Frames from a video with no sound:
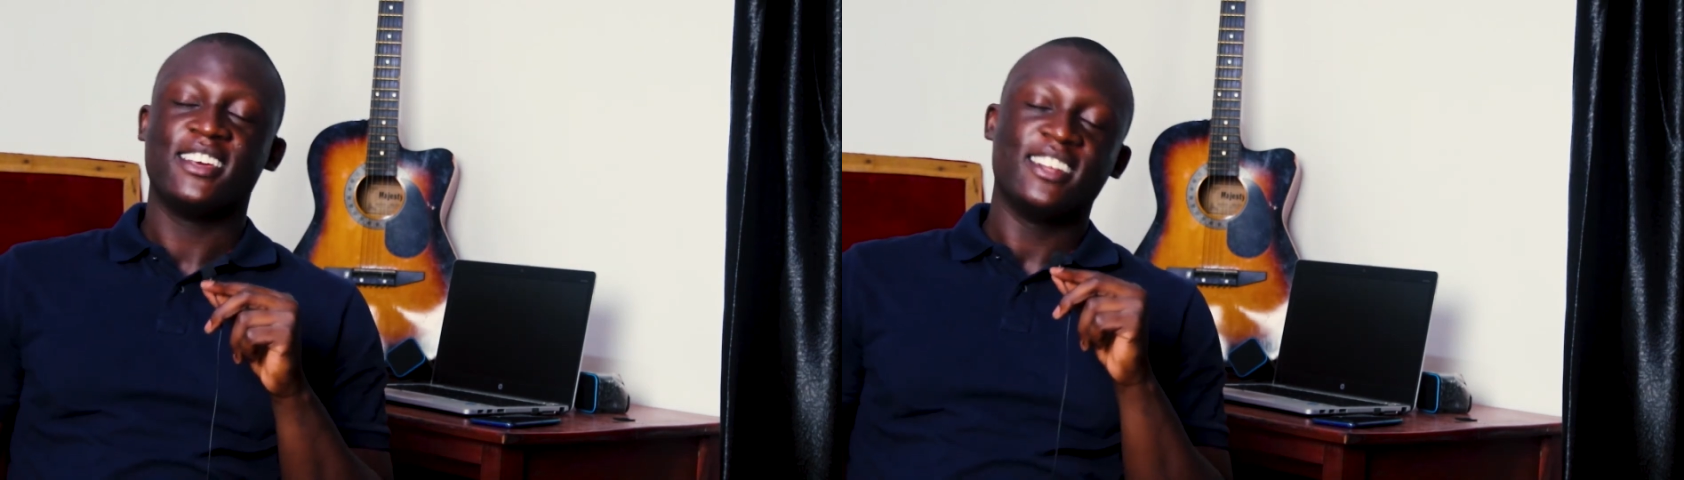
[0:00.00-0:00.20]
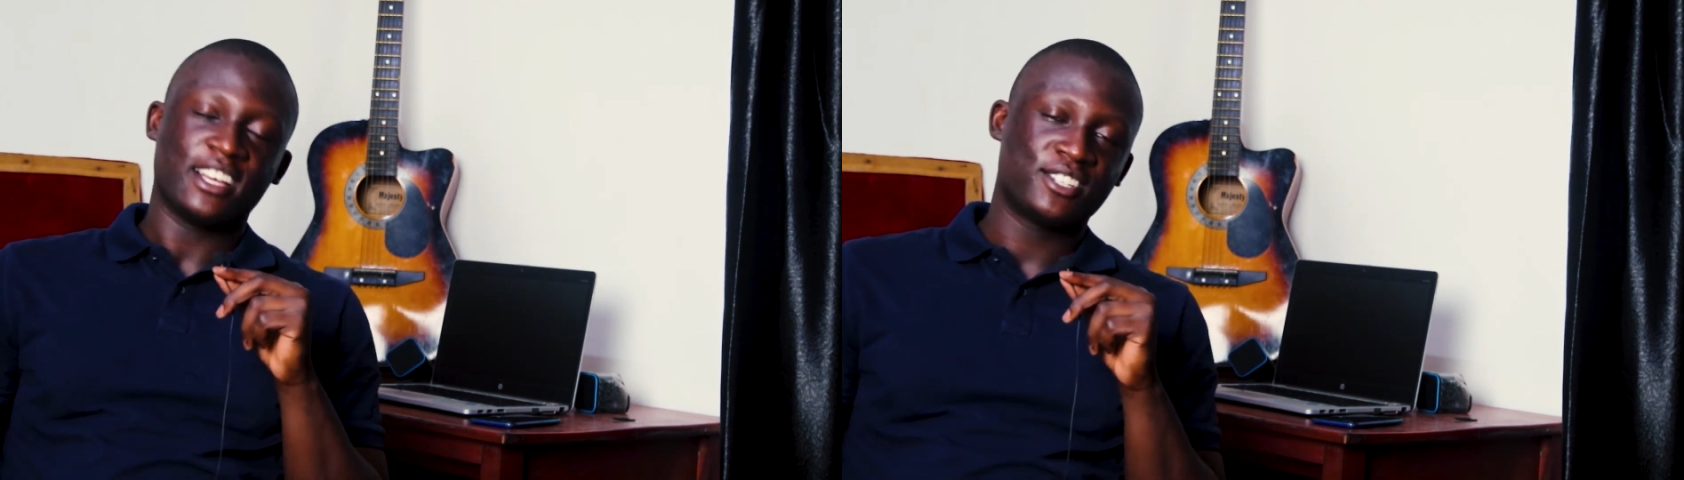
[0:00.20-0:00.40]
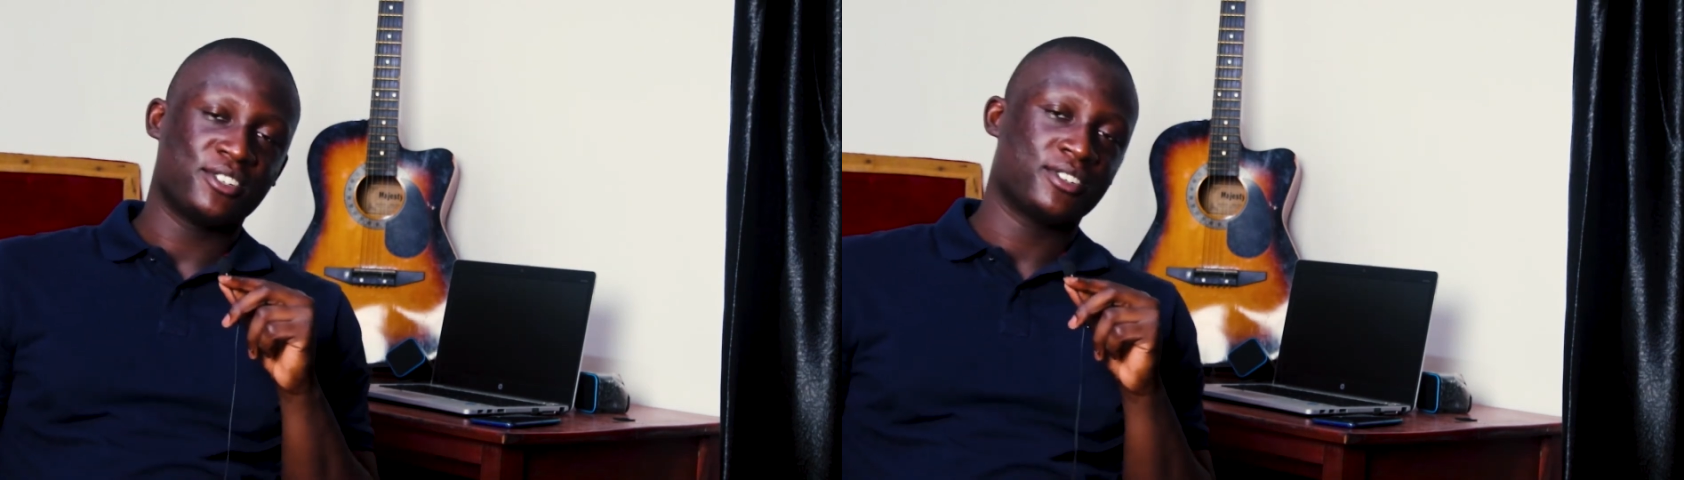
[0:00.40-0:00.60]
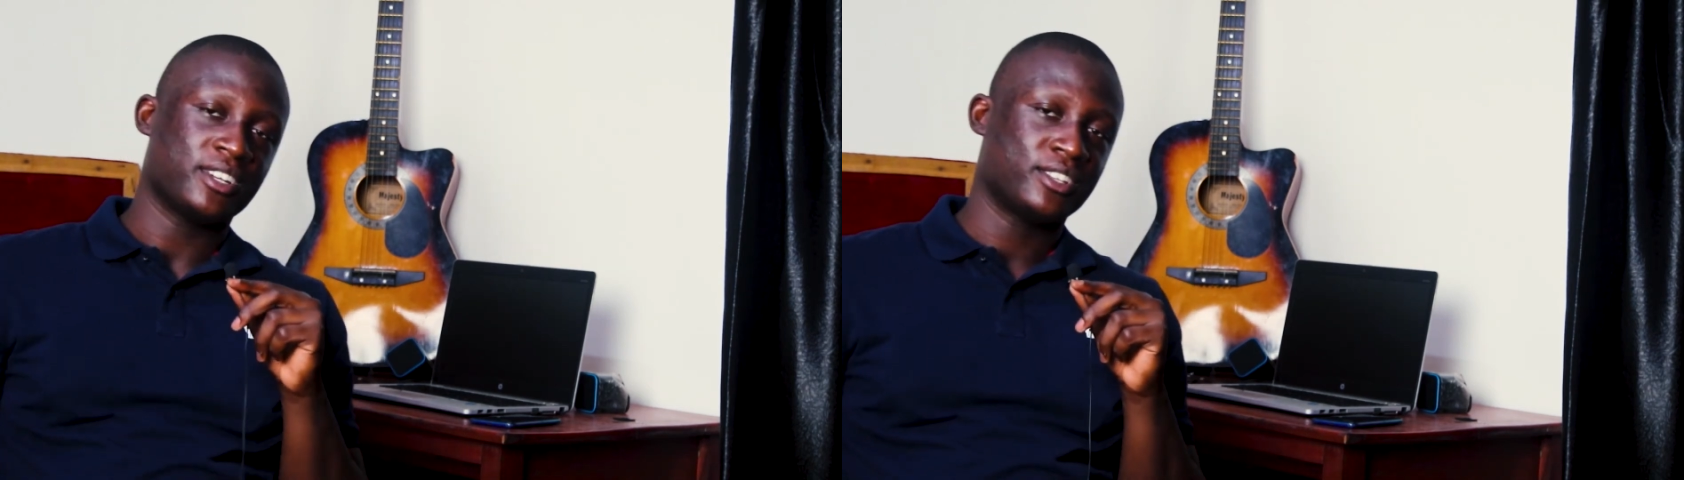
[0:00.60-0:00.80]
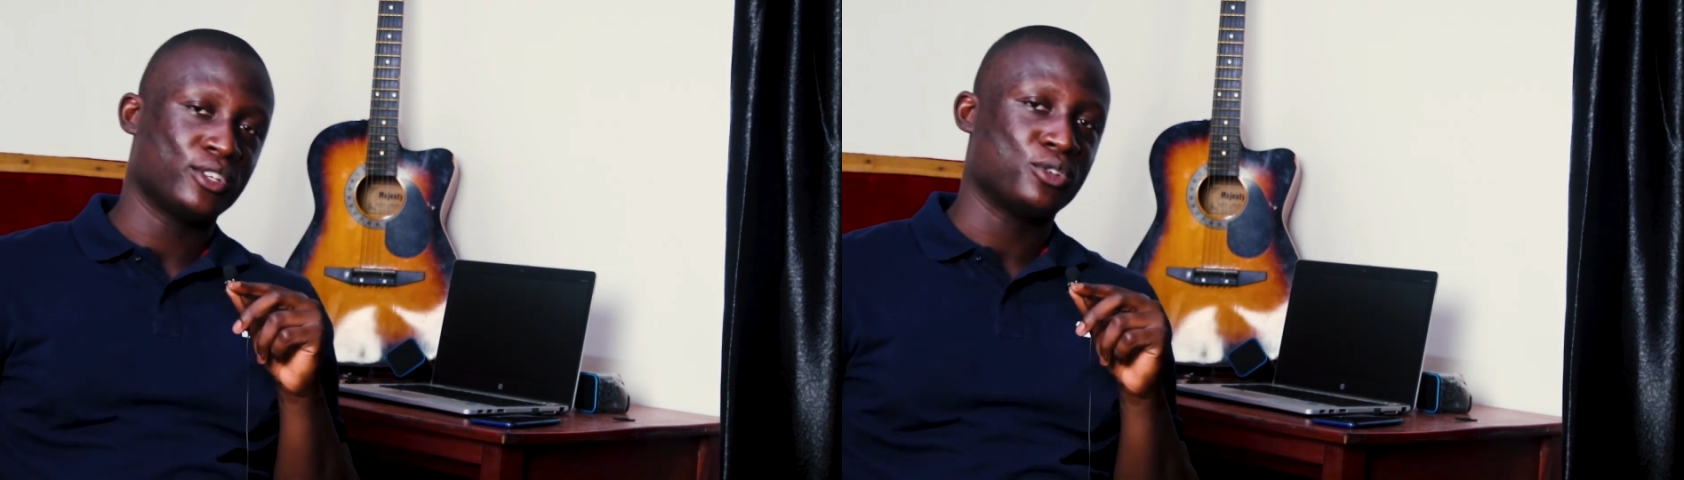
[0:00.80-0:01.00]
That's the reason
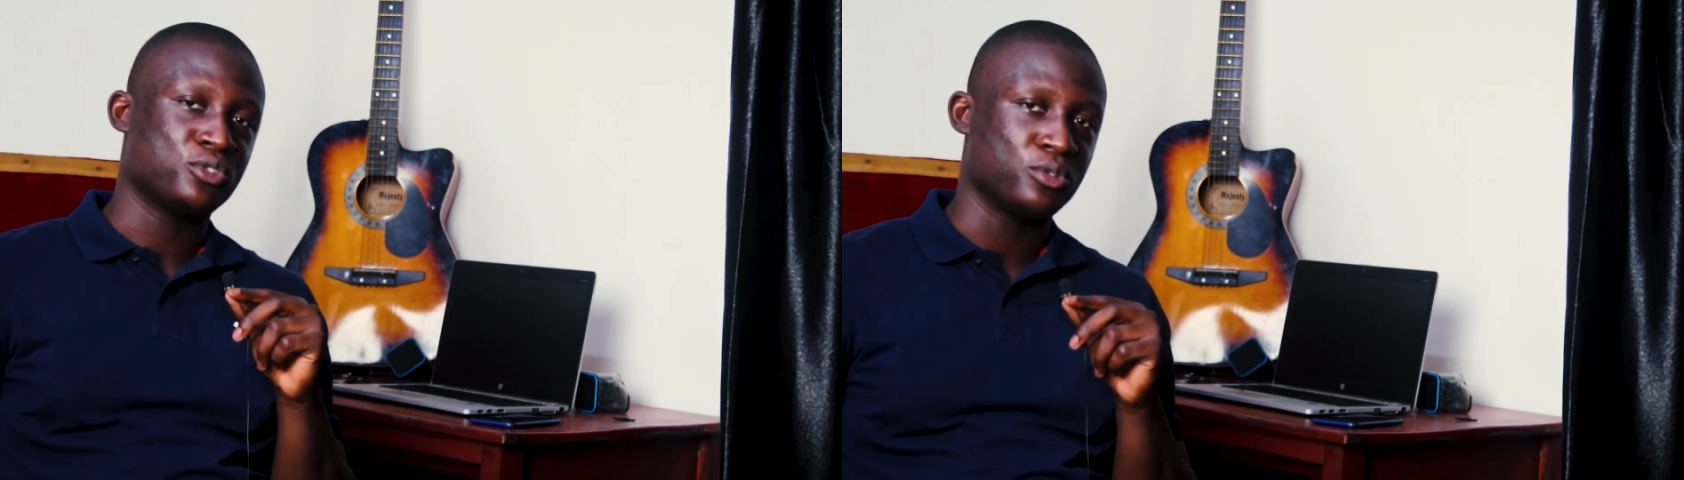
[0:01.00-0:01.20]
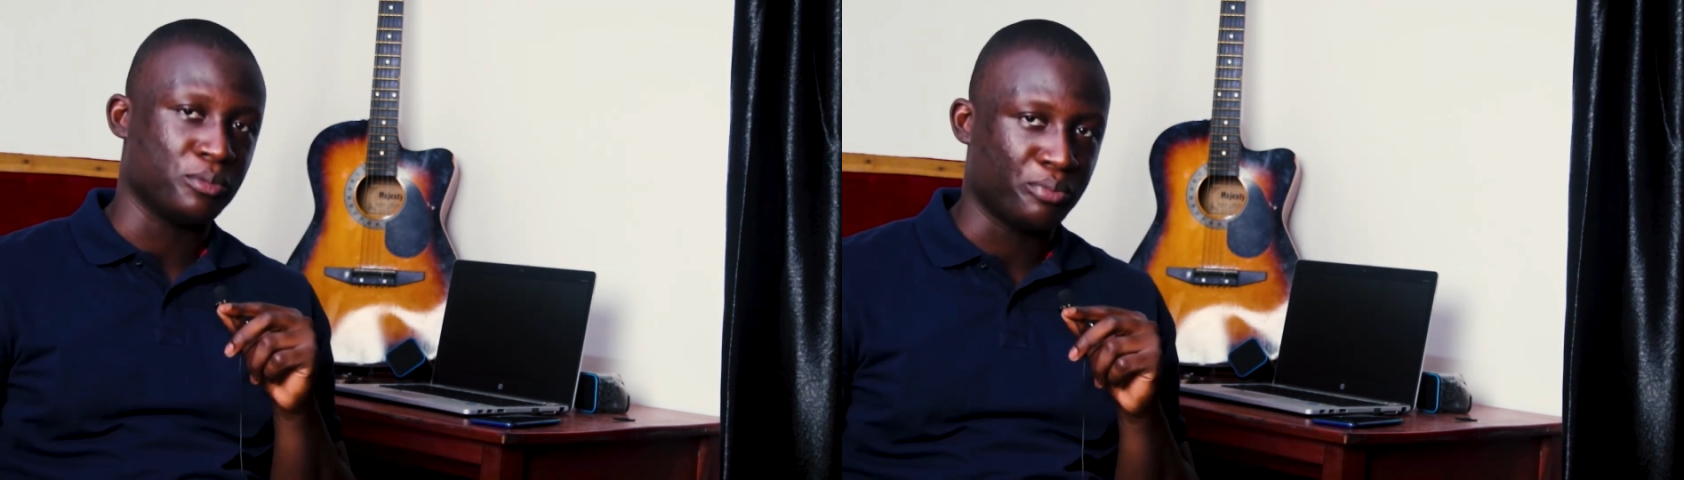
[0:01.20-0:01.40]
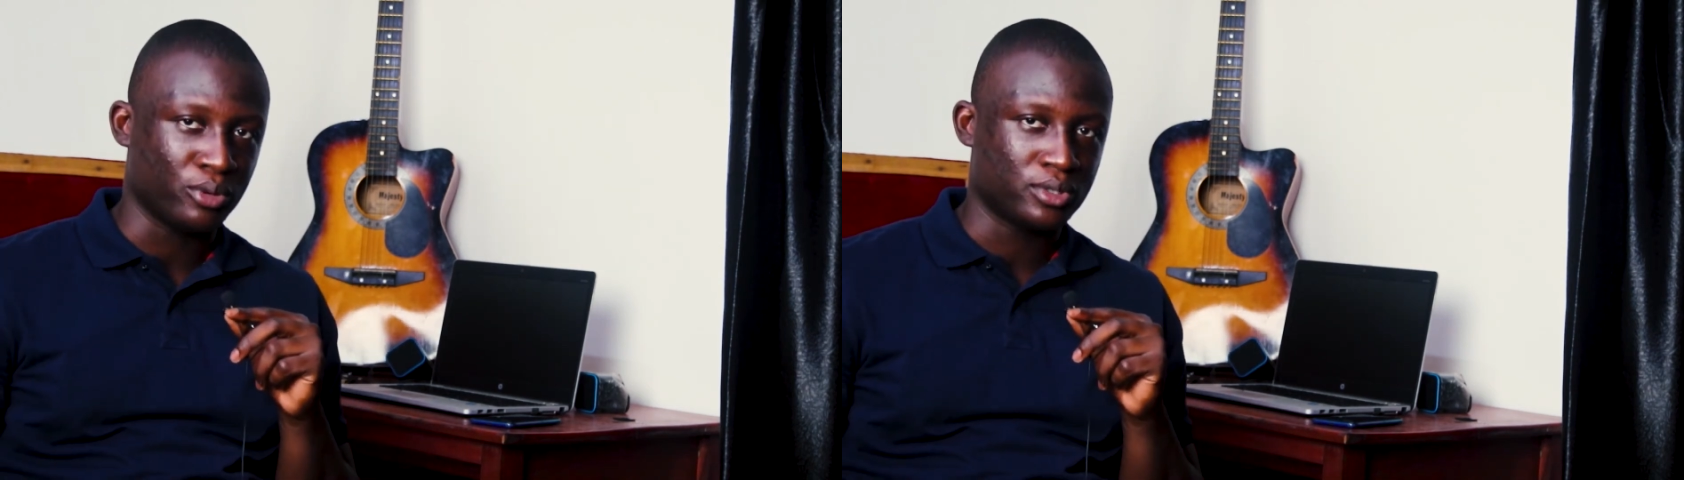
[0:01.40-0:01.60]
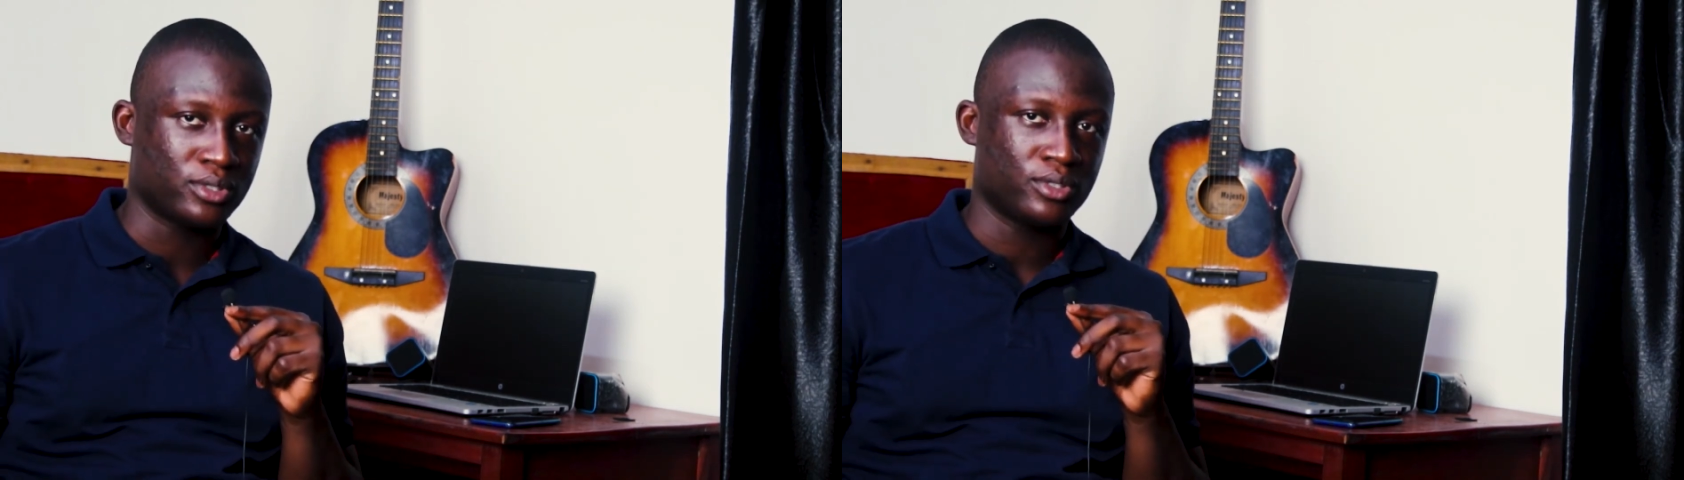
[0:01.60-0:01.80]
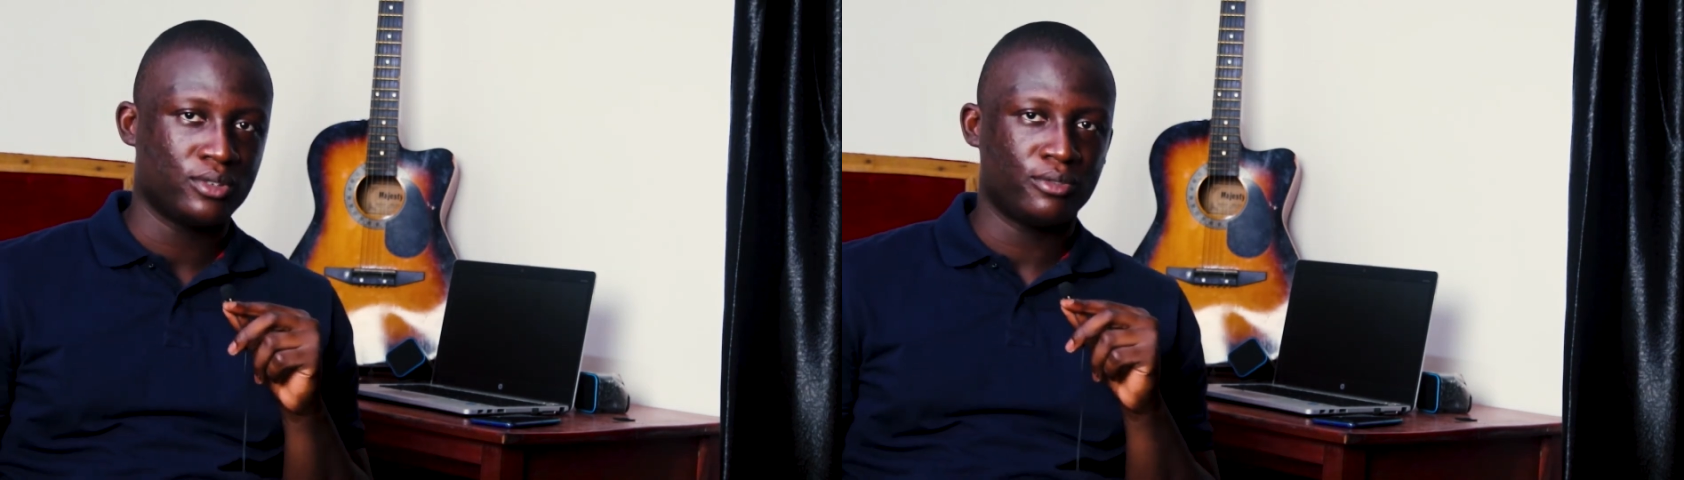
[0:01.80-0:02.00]
I think you should import